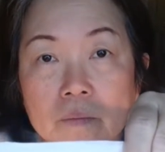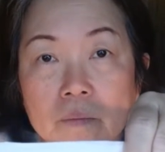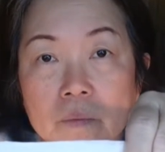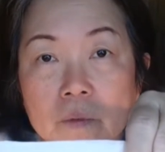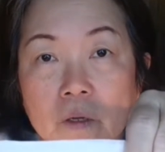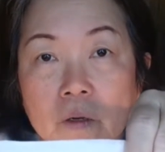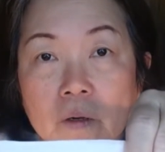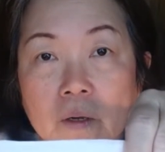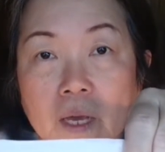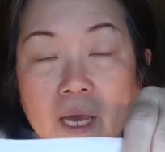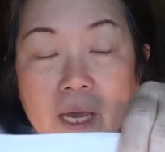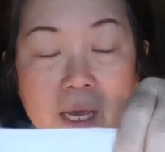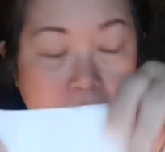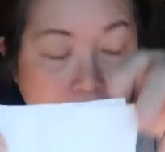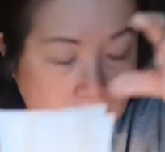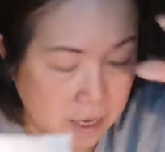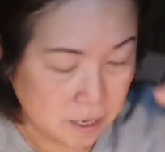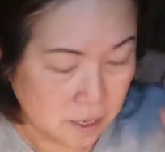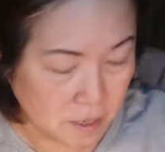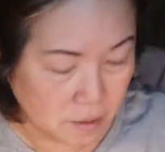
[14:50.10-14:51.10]
Okay,
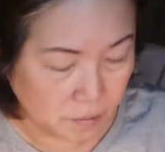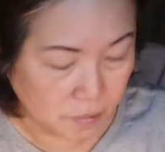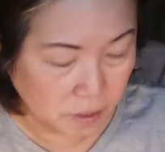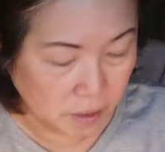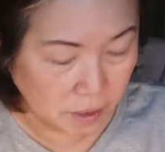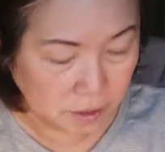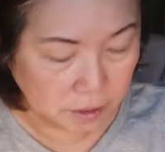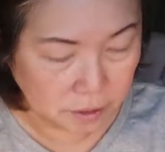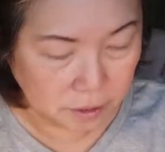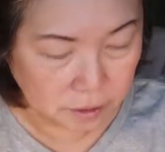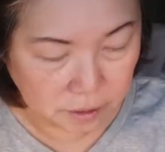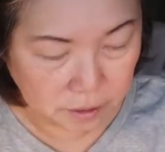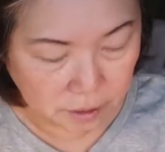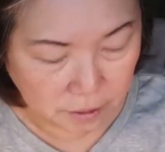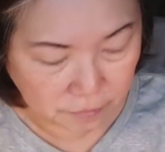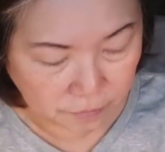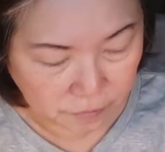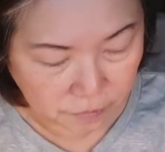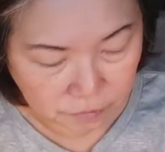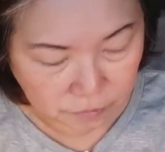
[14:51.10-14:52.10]
because
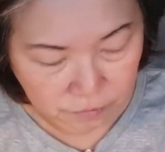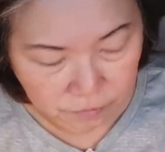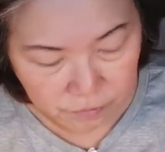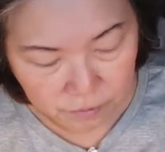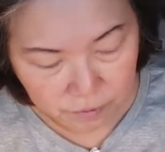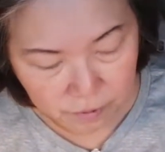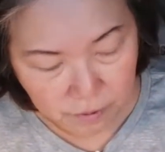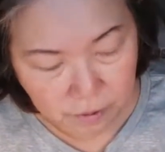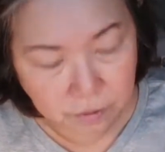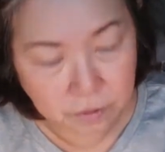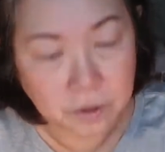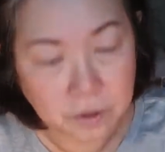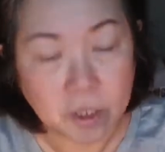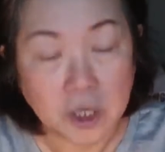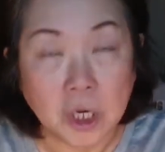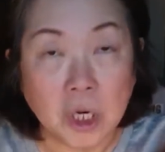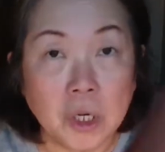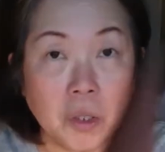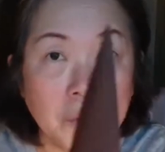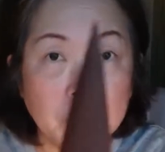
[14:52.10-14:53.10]
if you look
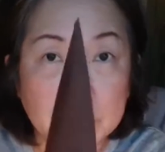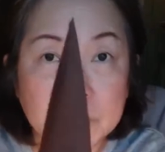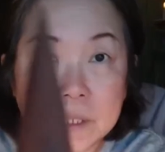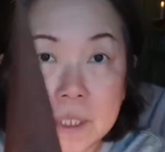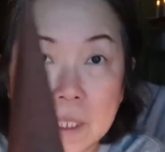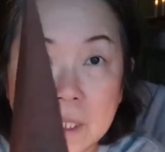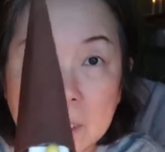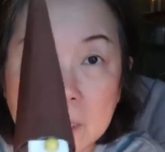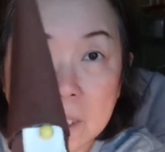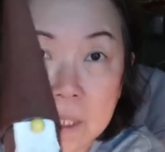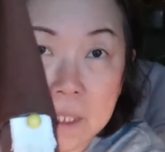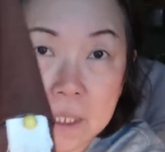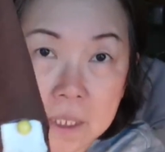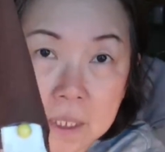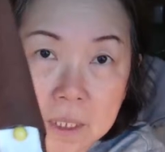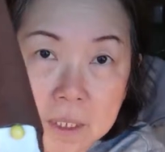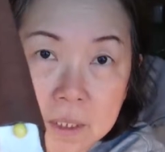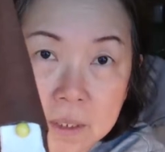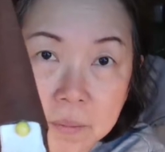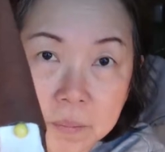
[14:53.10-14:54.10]
closer,
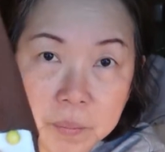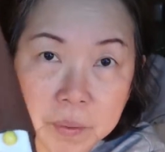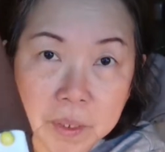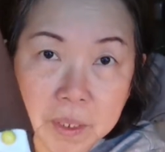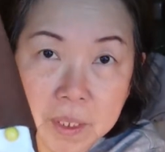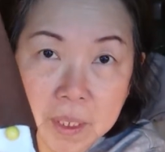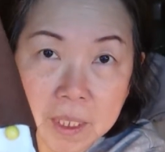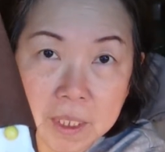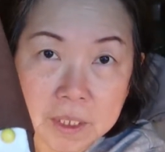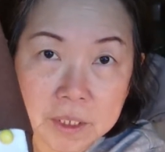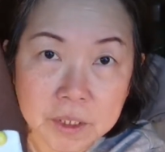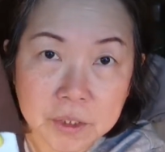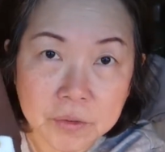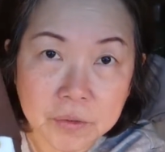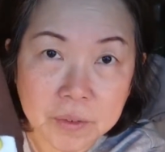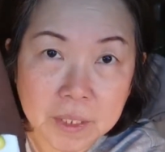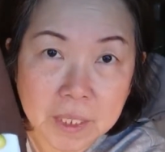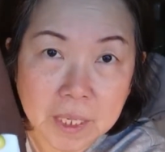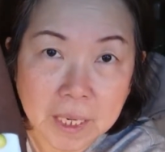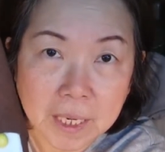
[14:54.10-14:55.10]
the beard has
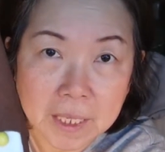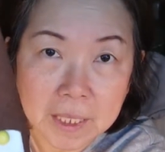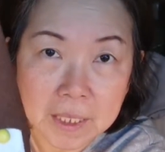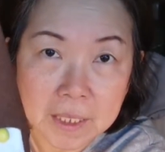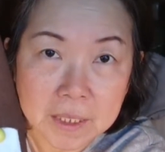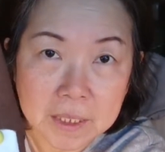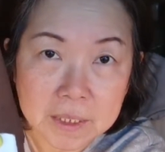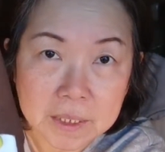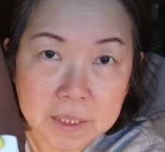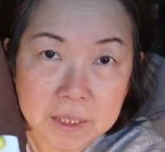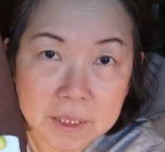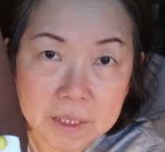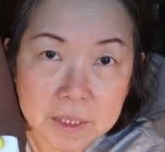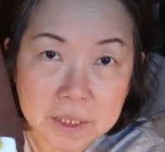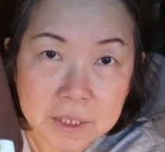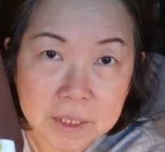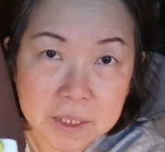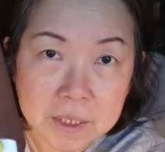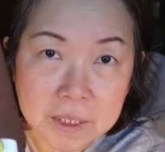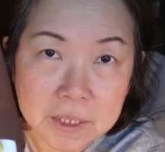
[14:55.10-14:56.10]
3
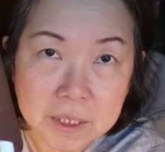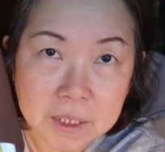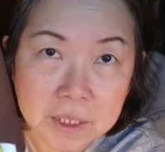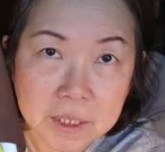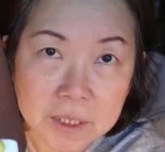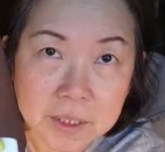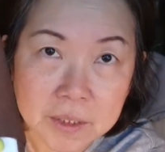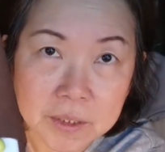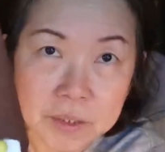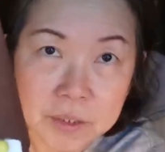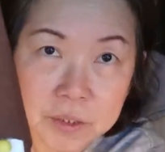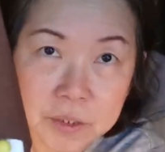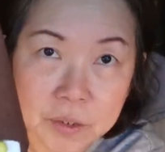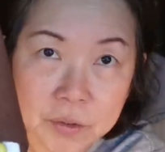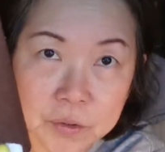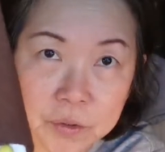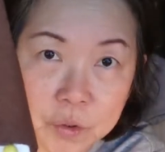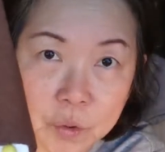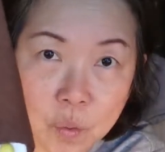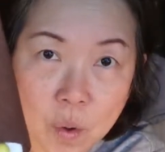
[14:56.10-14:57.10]
layers. So
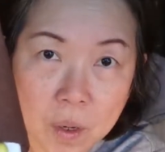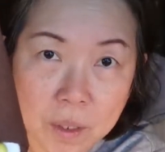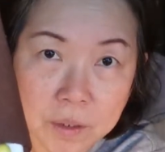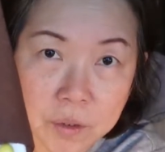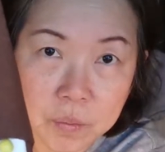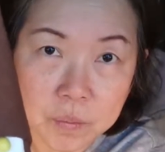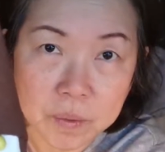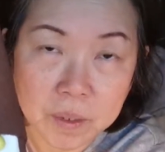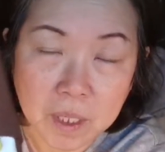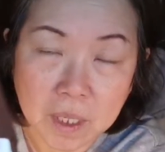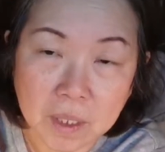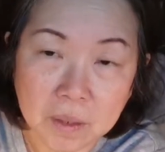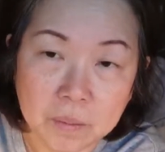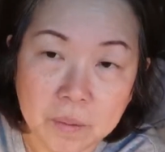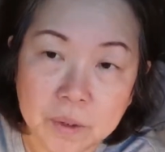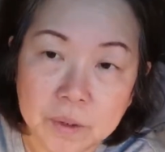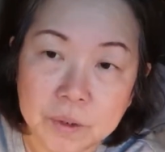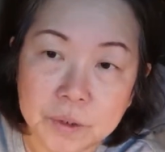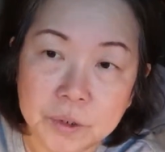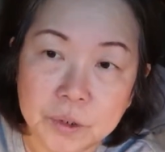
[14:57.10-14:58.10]
you want to be
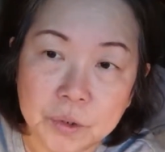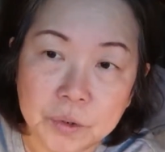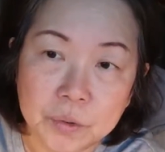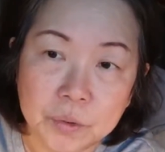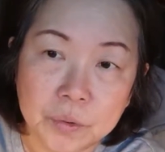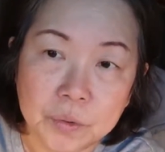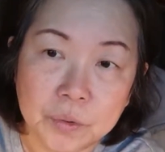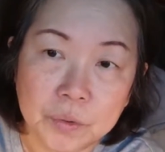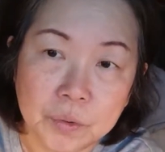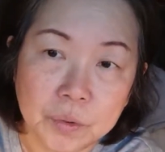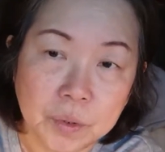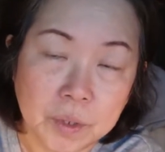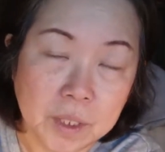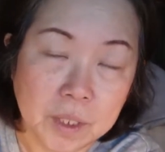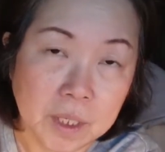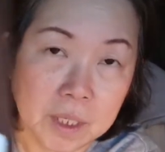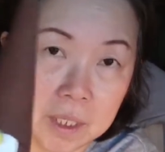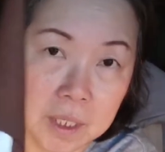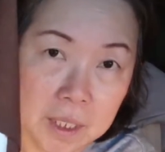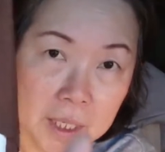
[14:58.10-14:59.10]
able to
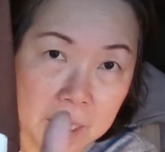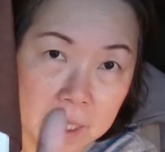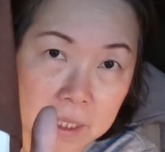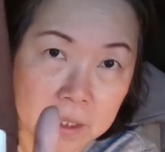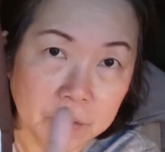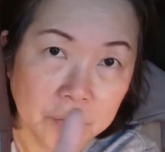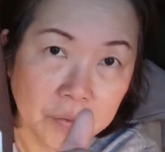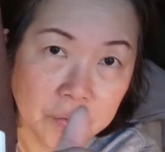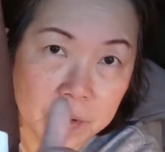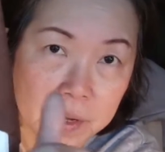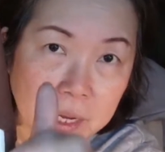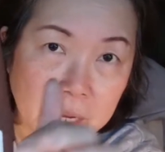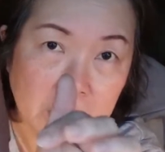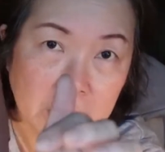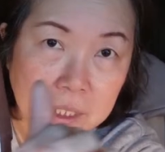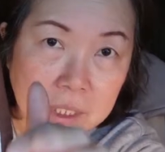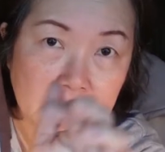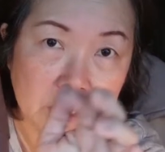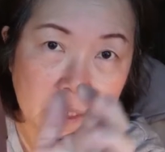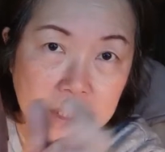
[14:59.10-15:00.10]
like create
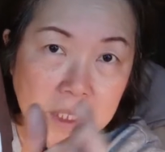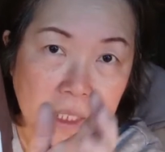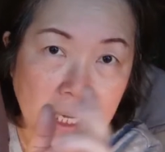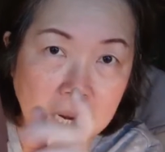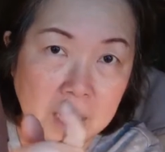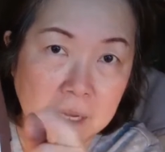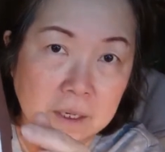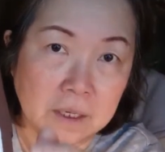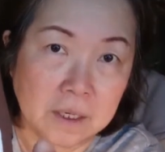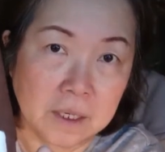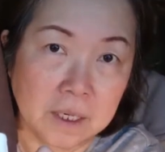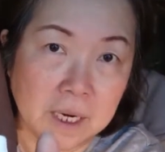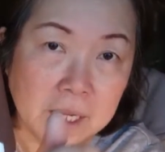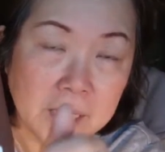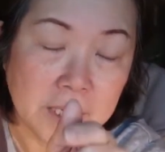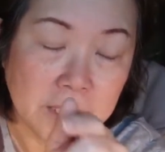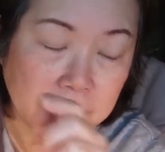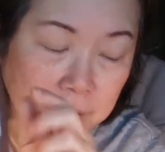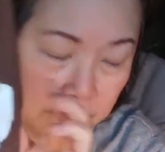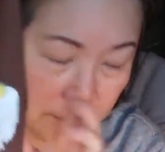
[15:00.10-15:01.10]
these
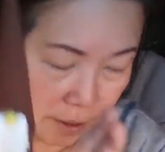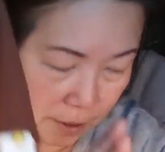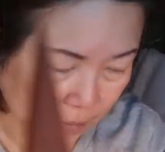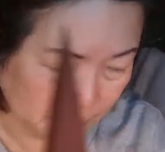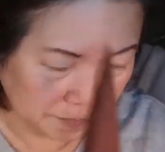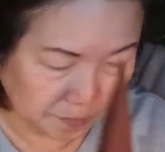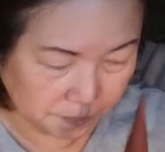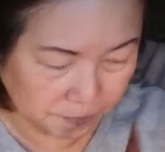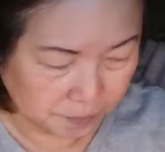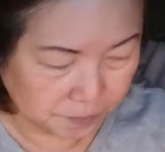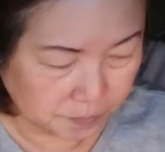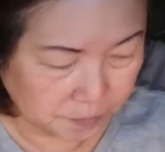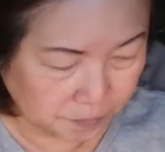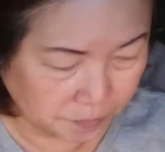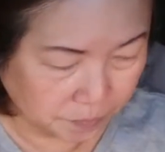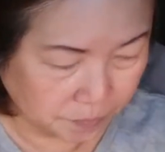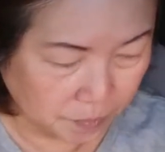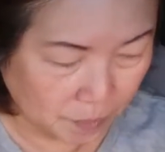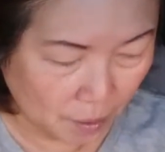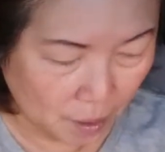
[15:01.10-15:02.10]
layers.
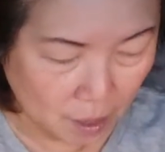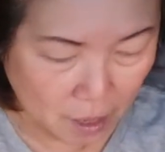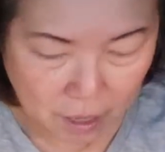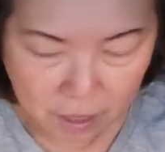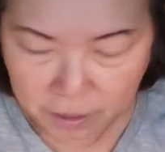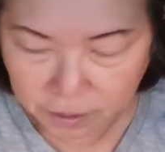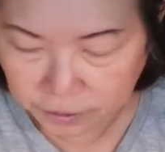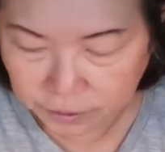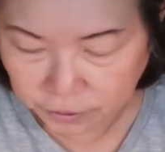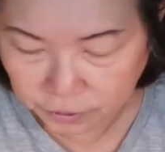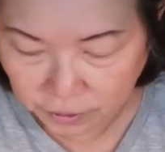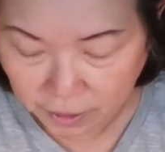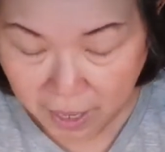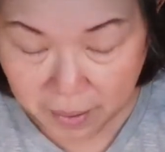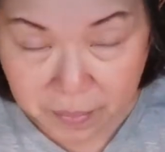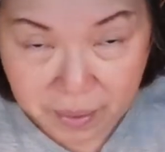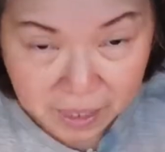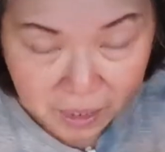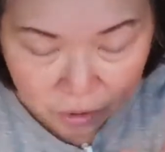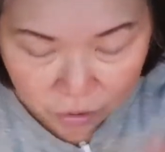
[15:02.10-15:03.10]
So let
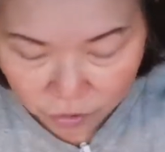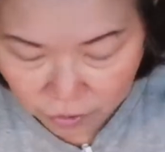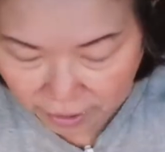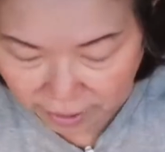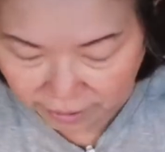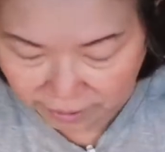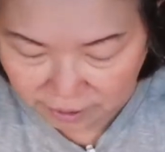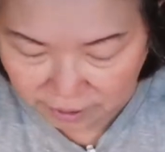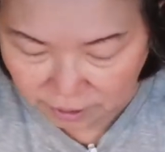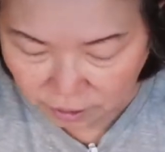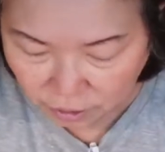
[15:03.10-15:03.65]
me go as